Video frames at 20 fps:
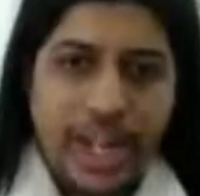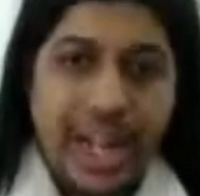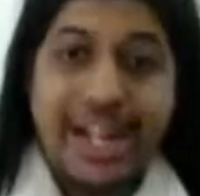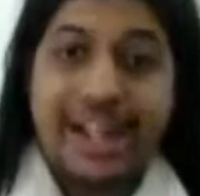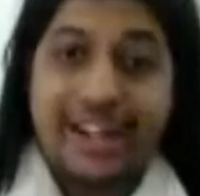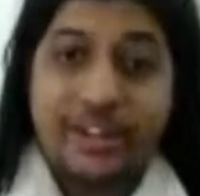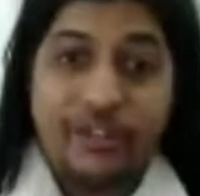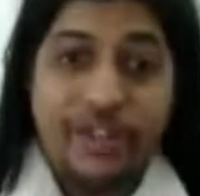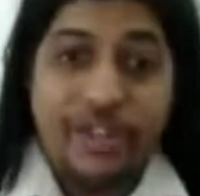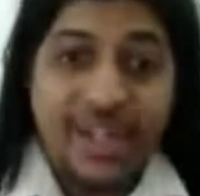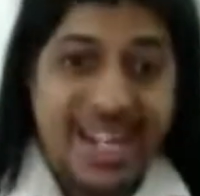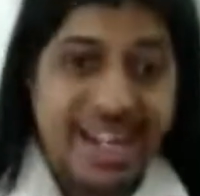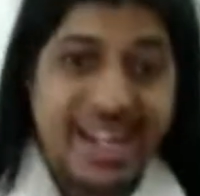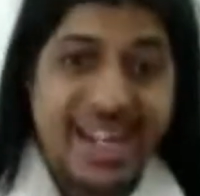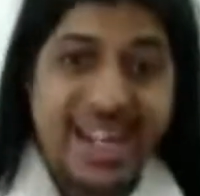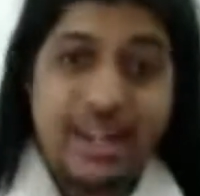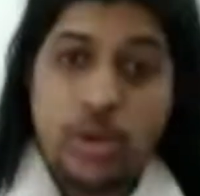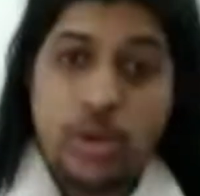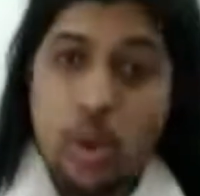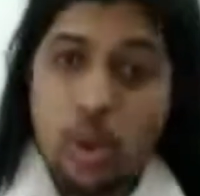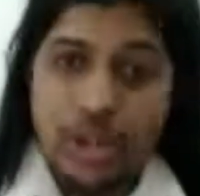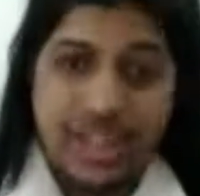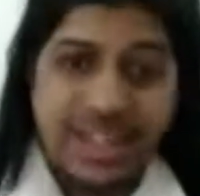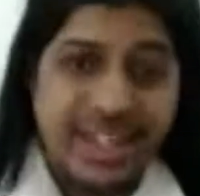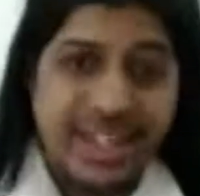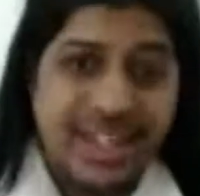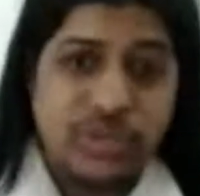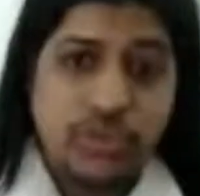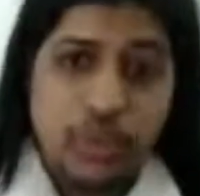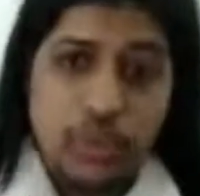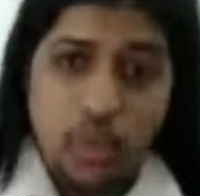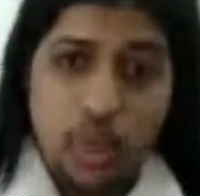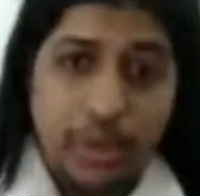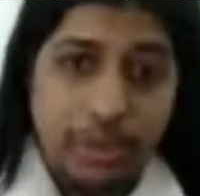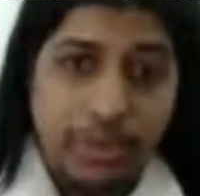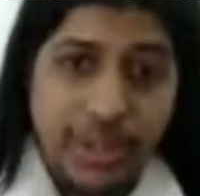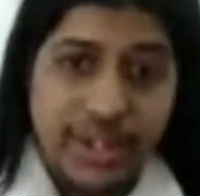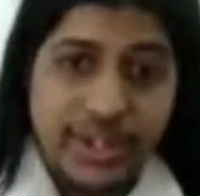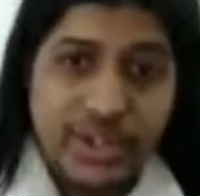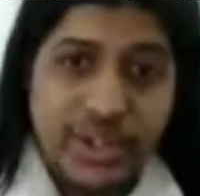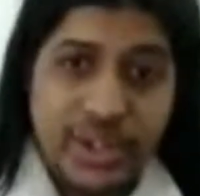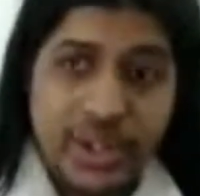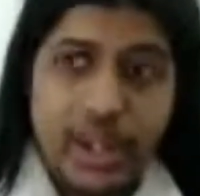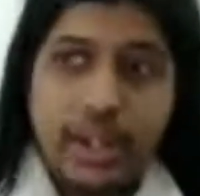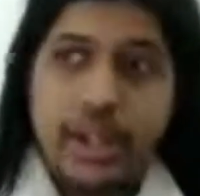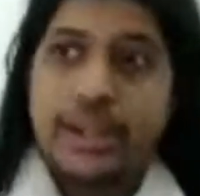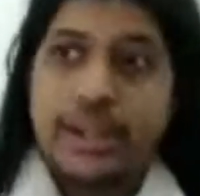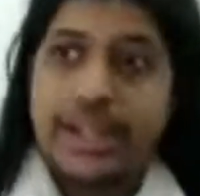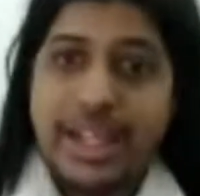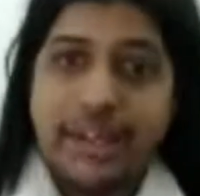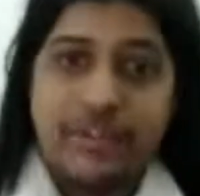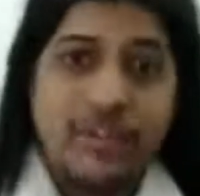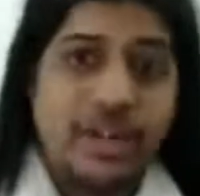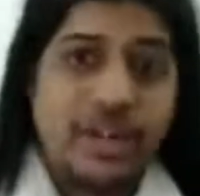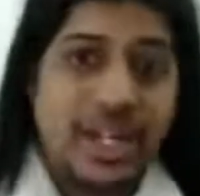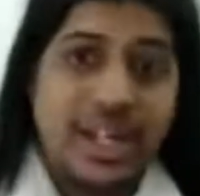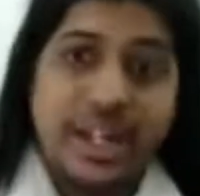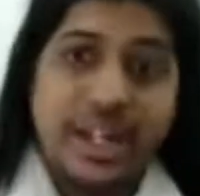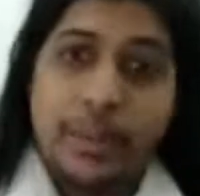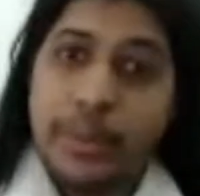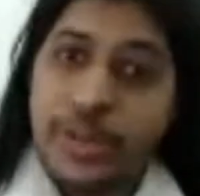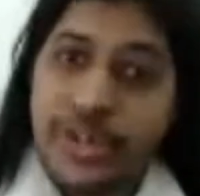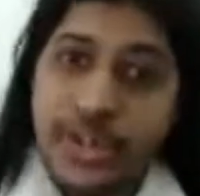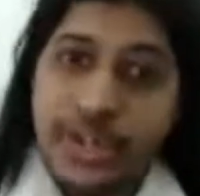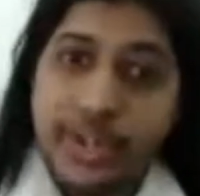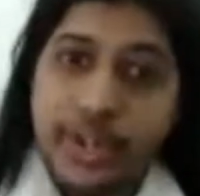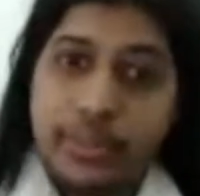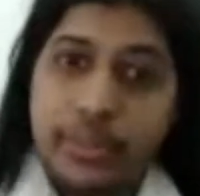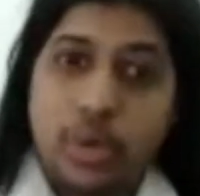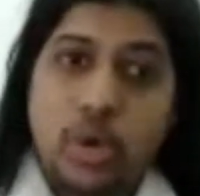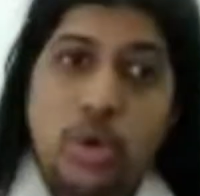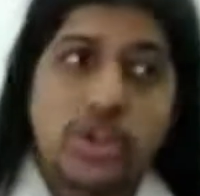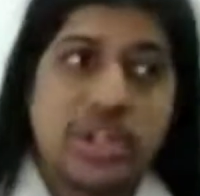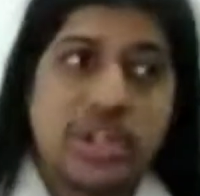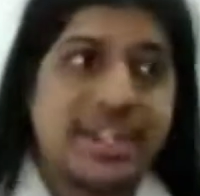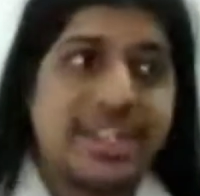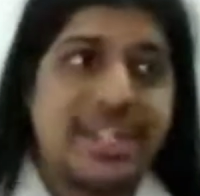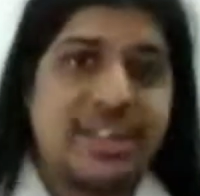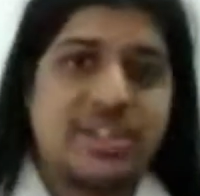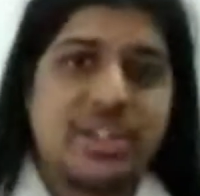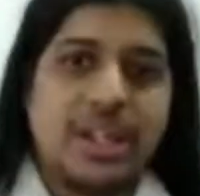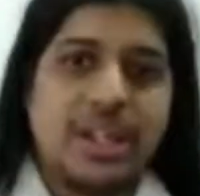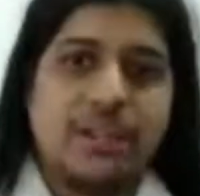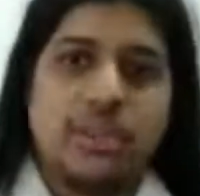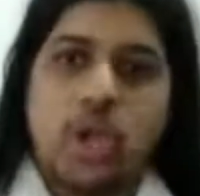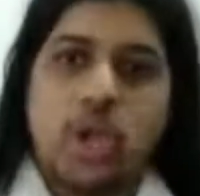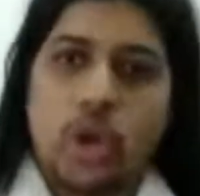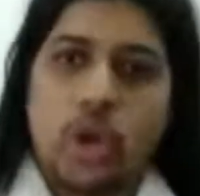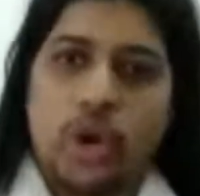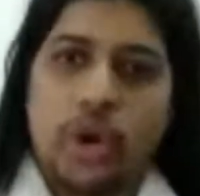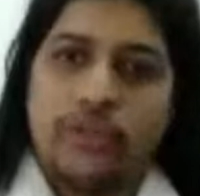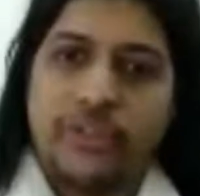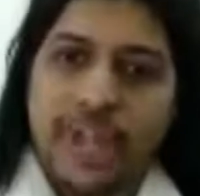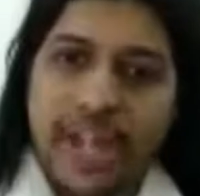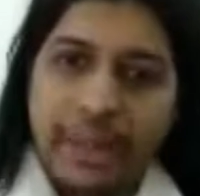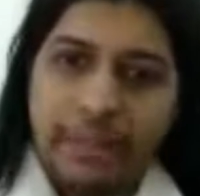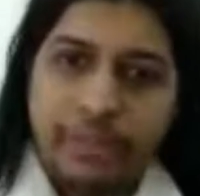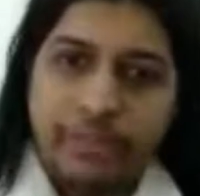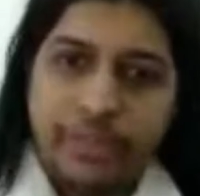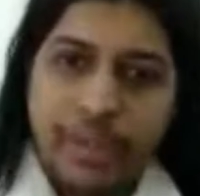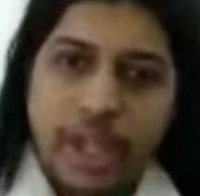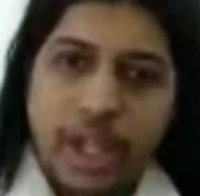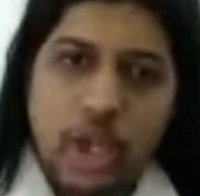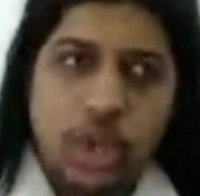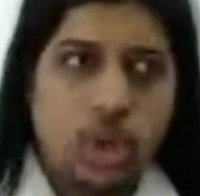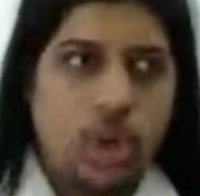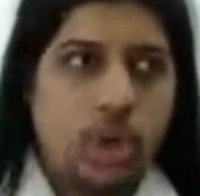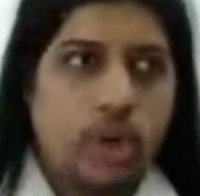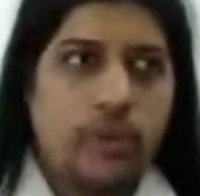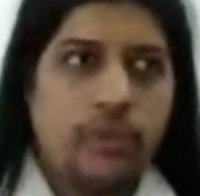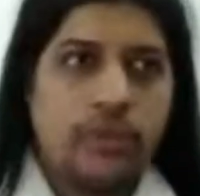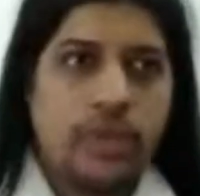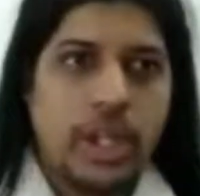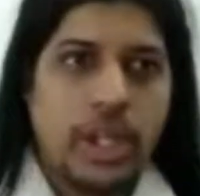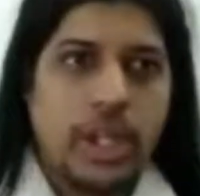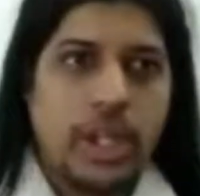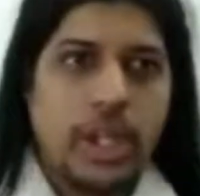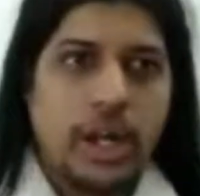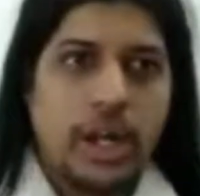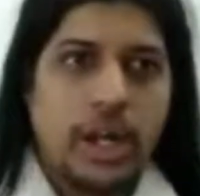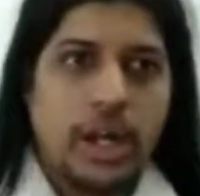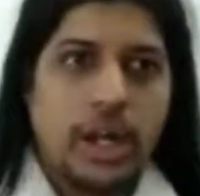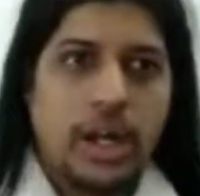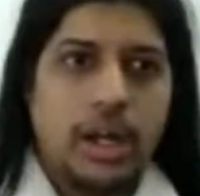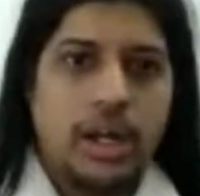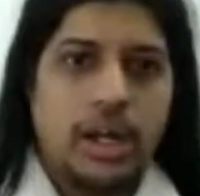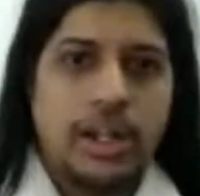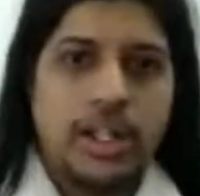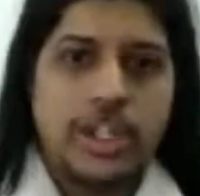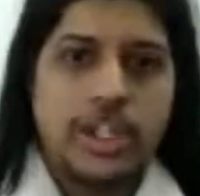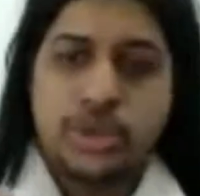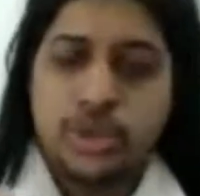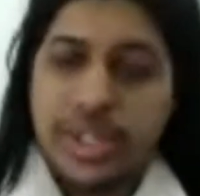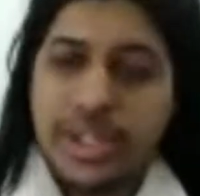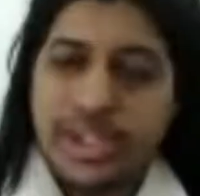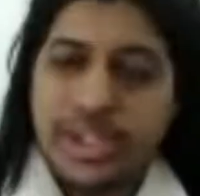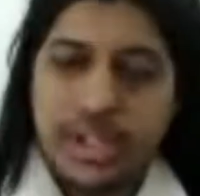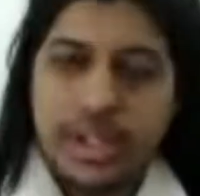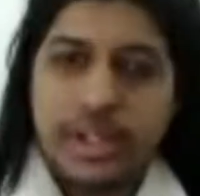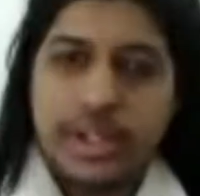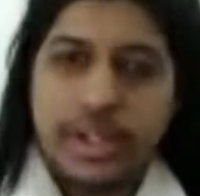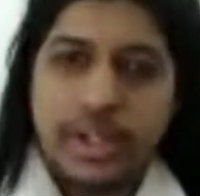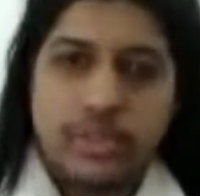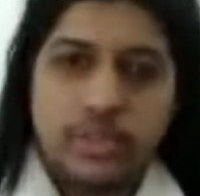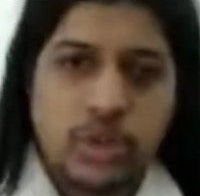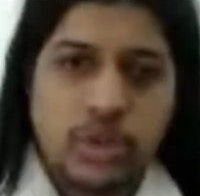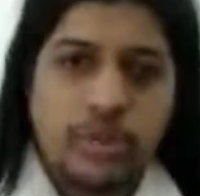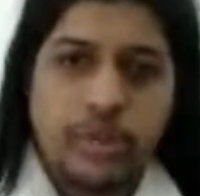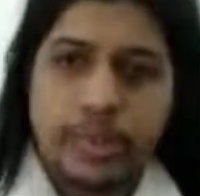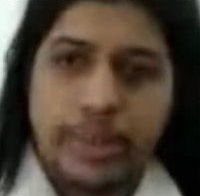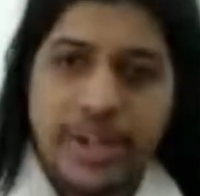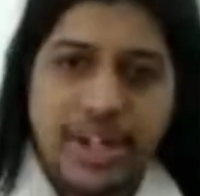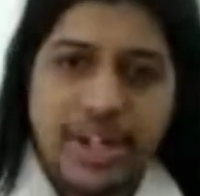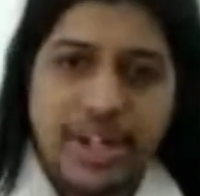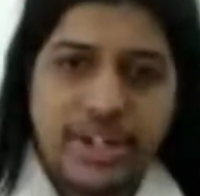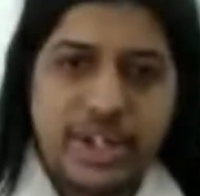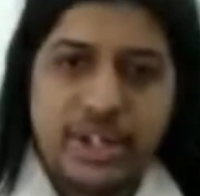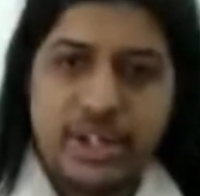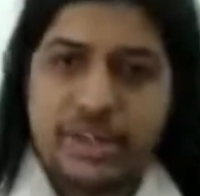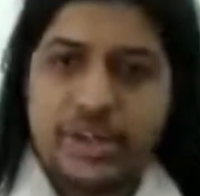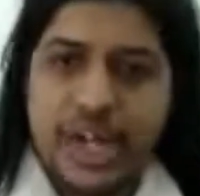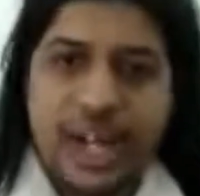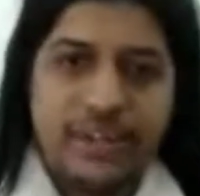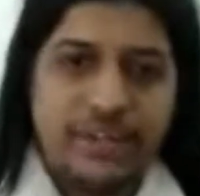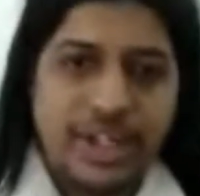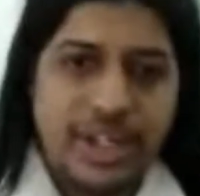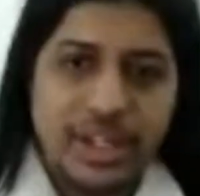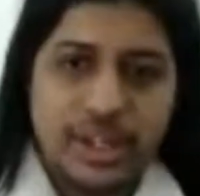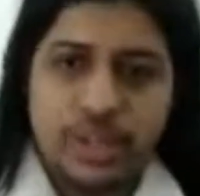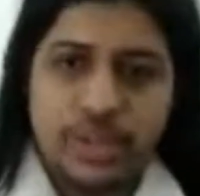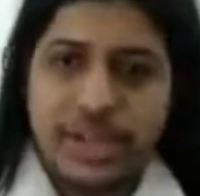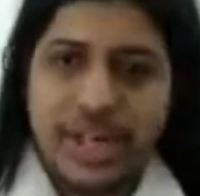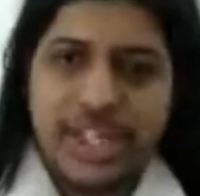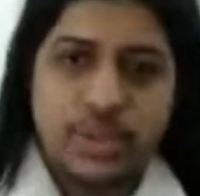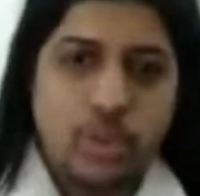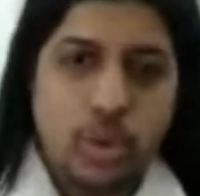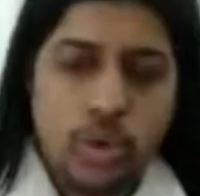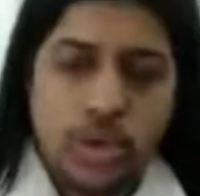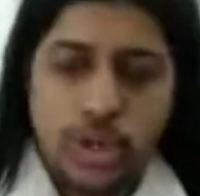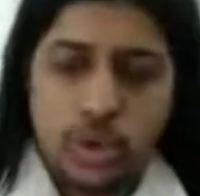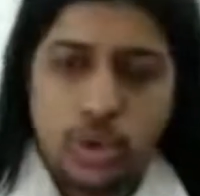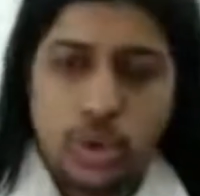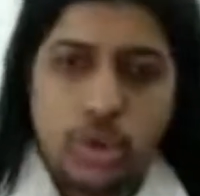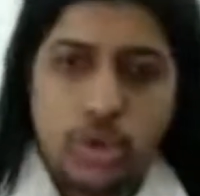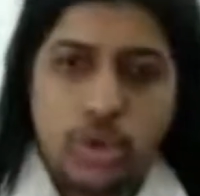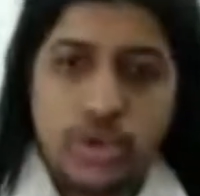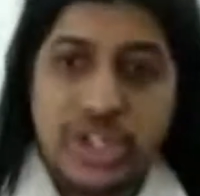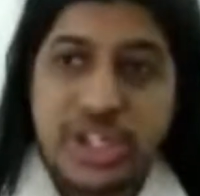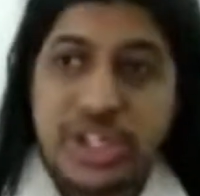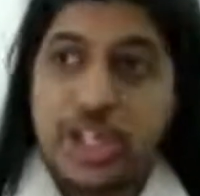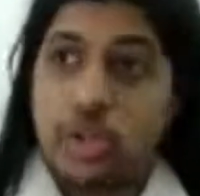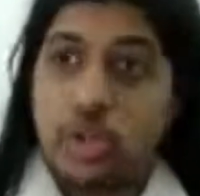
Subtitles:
and if they can get all the things from one place, they will really appreciate it, because it saves them a lot of time, a lot of stress in terms of preparation, travel, transport, and all those things.